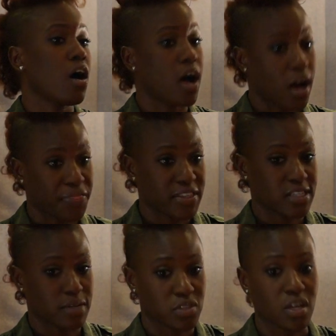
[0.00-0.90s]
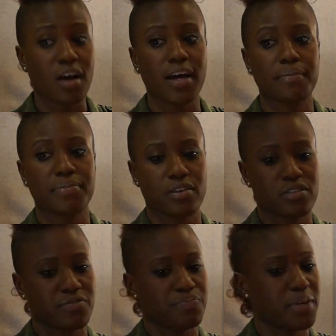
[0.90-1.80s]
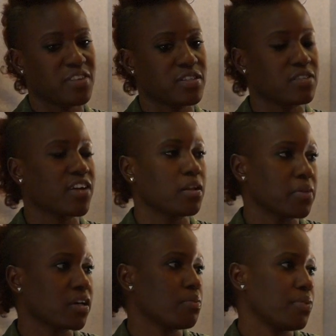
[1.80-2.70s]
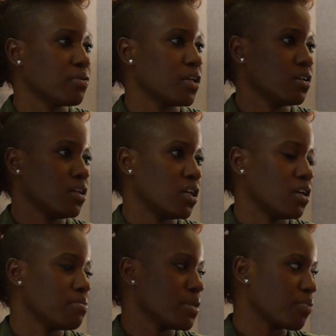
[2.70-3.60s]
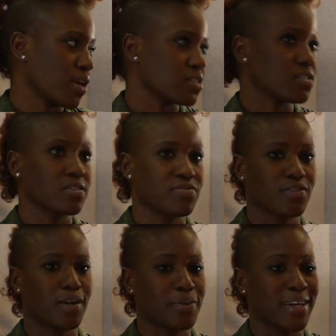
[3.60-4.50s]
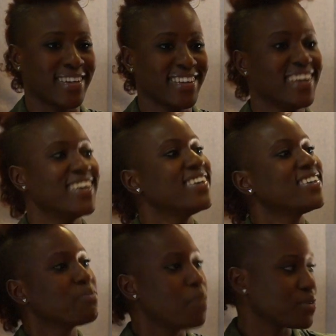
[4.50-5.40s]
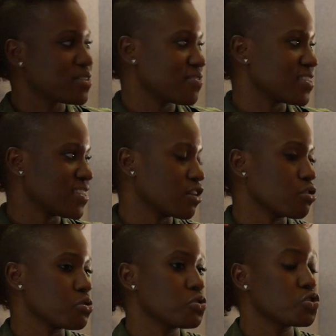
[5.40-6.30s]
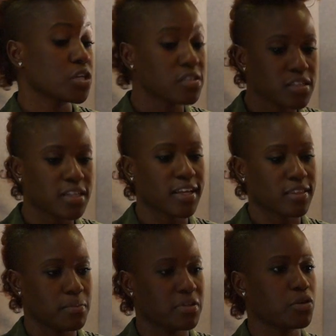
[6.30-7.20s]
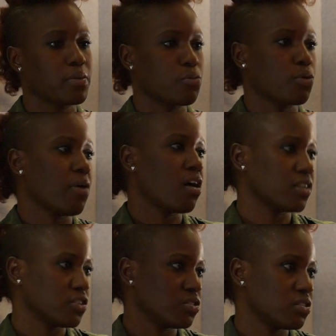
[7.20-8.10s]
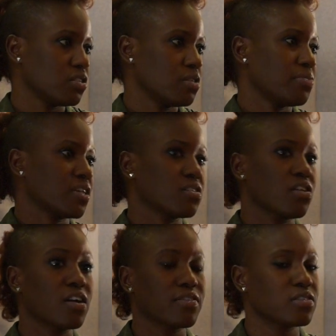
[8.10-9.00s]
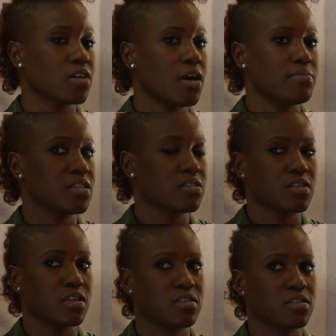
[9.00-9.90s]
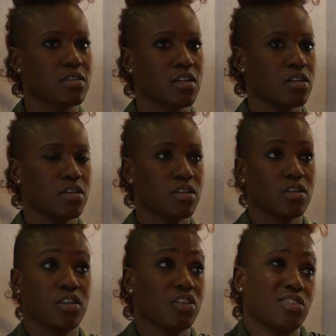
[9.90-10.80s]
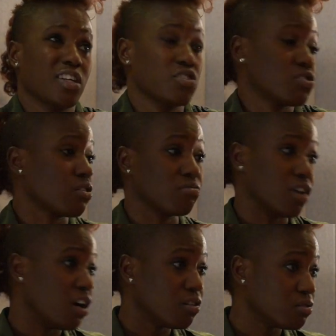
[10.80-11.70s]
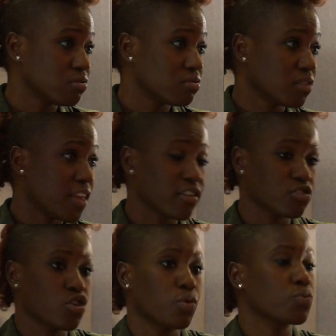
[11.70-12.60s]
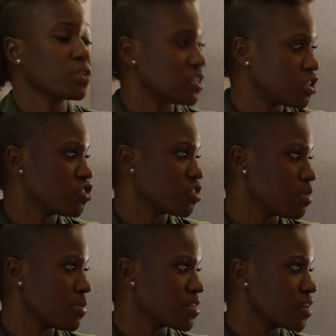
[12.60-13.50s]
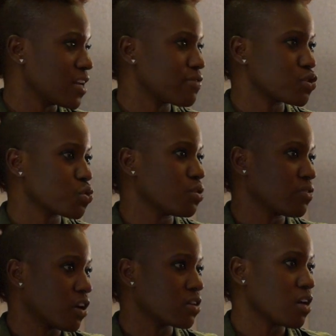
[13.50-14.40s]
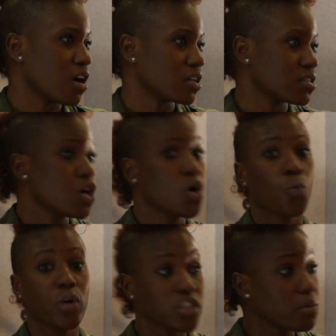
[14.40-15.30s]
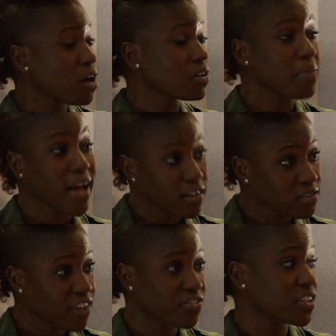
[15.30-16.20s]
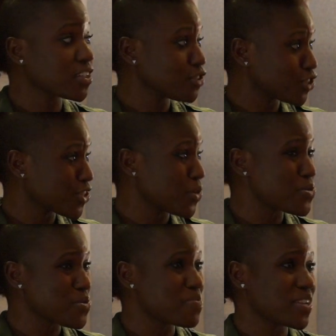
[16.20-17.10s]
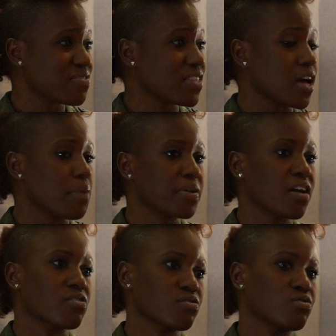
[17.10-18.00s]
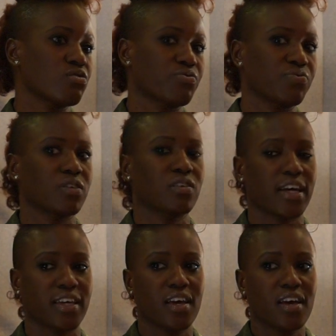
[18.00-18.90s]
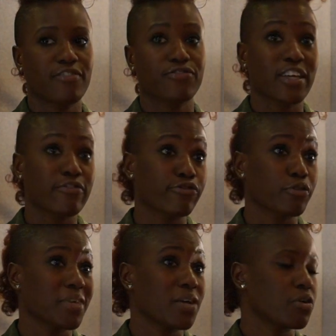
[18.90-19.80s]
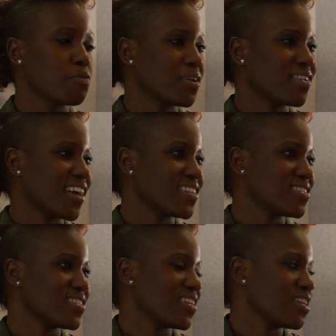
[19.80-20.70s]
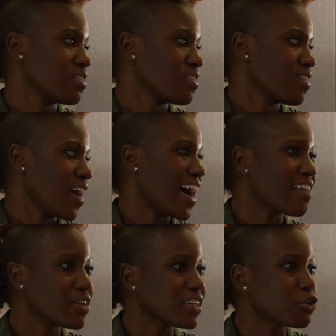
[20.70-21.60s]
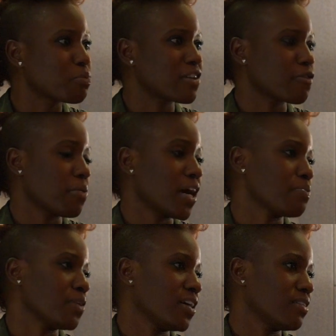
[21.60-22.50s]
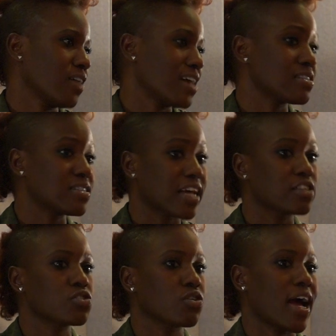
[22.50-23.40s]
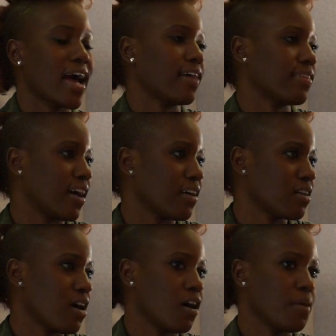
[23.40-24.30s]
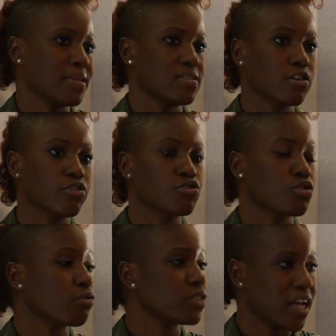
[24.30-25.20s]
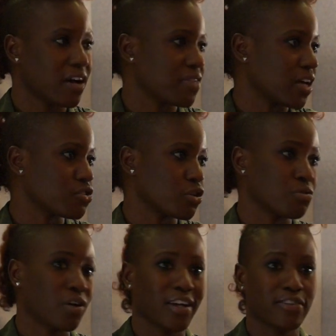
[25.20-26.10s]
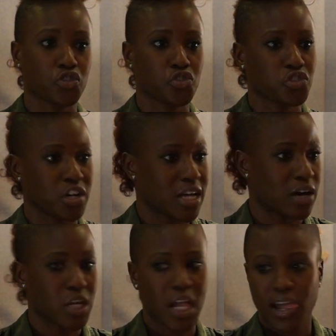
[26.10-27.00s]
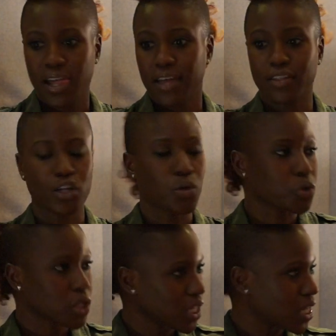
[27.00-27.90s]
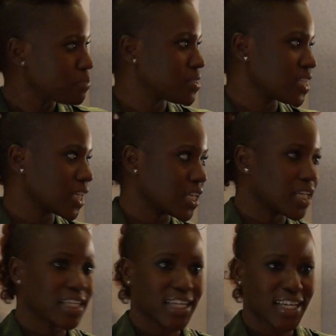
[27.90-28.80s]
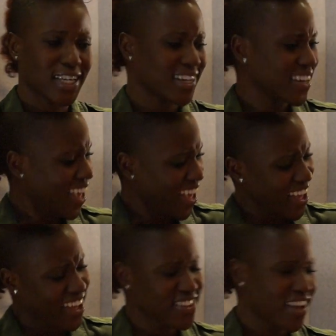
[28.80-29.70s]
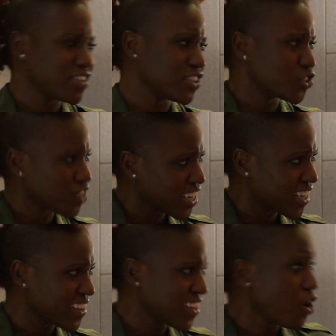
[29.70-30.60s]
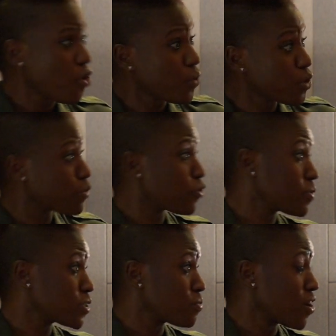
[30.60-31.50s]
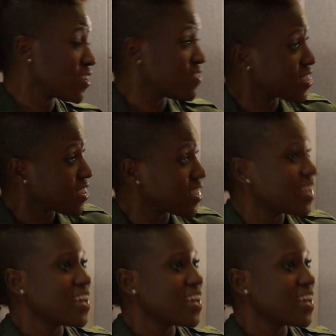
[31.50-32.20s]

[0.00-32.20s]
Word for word: At the same time, there's a bit of a development component, and I'm in the process of developing most of the singers just to get them a little bit more polished because a lot of the times it's it's they just don't know and there's no one really teaching them and it's kind of the school of hard knocks which i'm all about i feel like you should go through a bit of that but i also do feel like even for me it would have been nice to have a little bit of a pipeline as a dancer i had that um, as singers don't really have that so you kind of just start out in the local club singing and gigging and hey and you're having a drink and then oh where are you performing tomorrow i'd love to come.